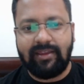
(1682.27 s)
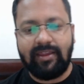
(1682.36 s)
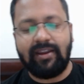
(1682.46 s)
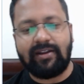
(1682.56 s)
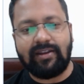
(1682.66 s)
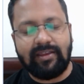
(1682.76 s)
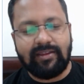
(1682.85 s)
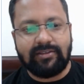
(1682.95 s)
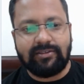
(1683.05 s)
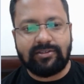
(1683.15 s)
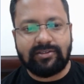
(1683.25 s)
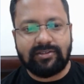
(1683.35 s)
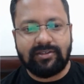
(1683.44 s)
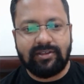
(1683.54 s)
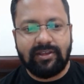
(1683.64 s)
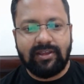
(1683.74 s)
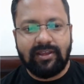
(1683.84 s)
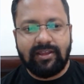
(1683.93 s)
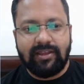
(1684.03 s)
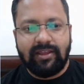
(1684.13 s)
it is
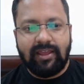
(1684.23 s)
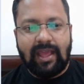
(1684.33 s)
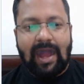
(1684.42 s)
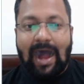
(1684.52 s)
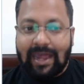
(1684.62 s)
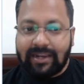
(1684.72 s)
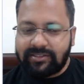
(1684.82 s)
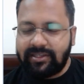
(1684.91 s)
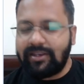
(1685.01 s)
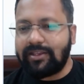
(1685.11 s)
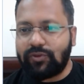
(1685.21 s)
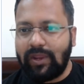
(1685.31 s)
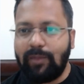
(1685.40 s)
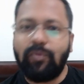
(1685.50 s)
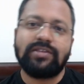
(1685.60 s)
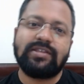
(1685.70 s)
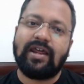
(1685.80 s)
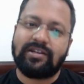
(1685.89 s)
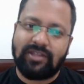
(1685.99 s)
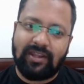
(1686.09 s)
arsenic 3 plus and
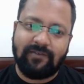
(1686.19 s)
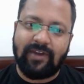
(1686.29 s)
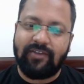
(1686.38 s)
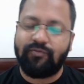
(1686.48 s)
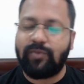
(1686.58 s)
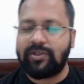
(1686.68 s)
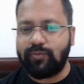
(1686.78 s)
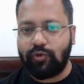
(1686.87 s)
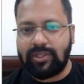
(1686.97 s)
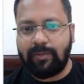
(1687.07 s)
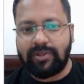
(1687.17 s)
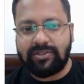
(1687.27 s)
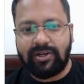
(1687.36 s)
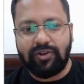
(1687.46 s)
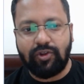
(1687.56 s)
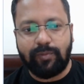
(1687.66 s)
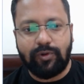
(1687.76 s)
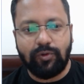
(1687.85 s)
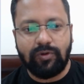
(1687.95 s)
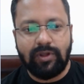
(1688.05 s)
arsenic 5 plus, both are present in group
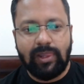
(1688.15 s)
2.